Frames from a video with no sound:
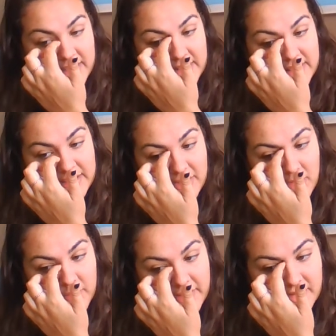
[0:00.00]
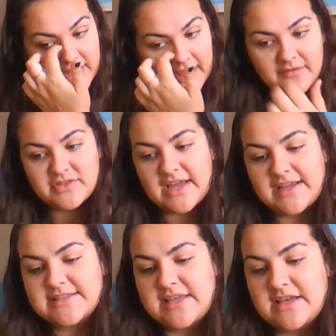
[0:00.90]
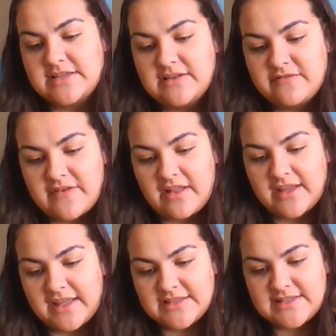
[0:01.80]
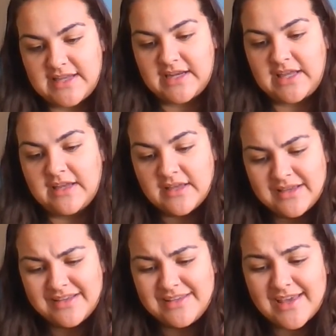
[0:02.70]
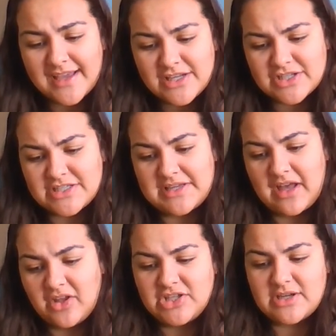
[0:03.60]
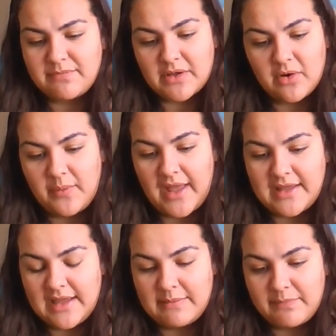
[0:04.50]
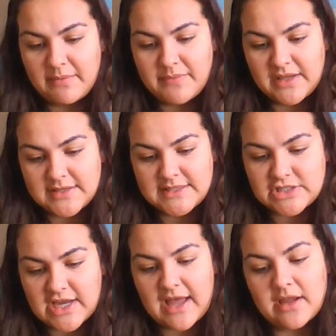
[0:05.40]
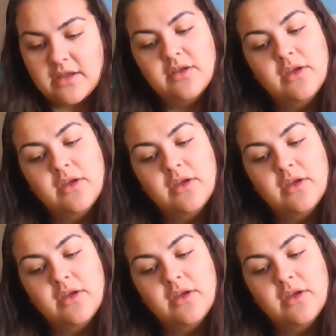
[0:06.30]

The eel wiggled out of Jack's hand and fell against Annie. Yikes, she yelled, jumping away and bumping into Jack.